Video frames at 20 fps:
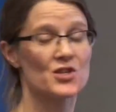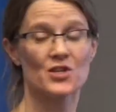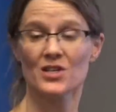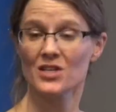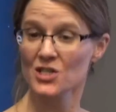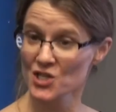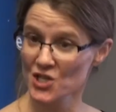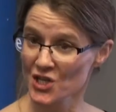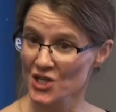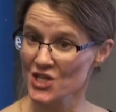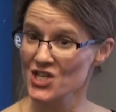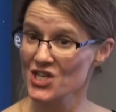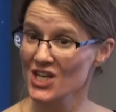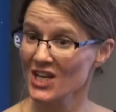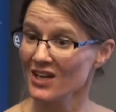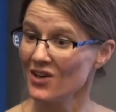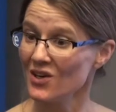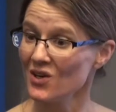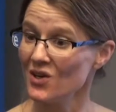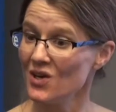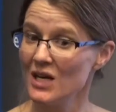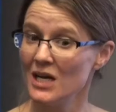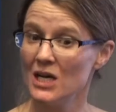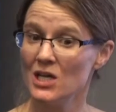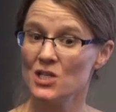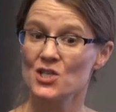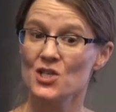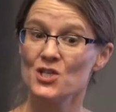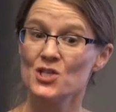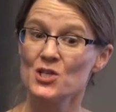in Churchill
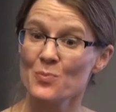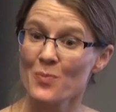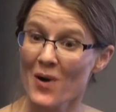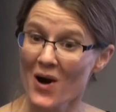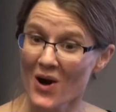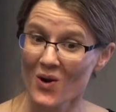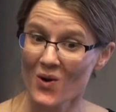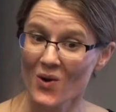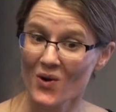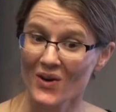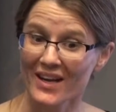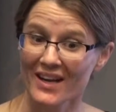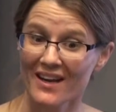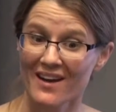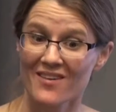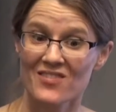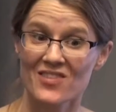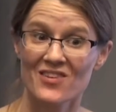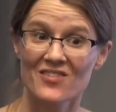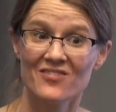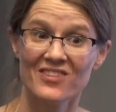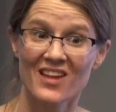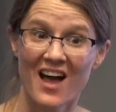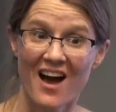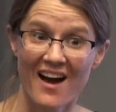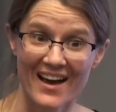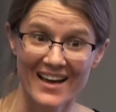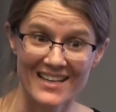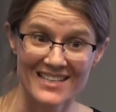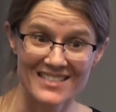to do barcoding of the
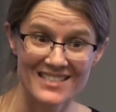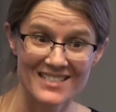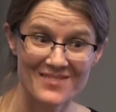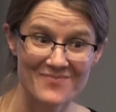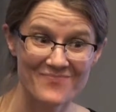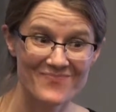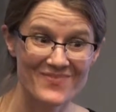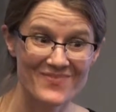flies.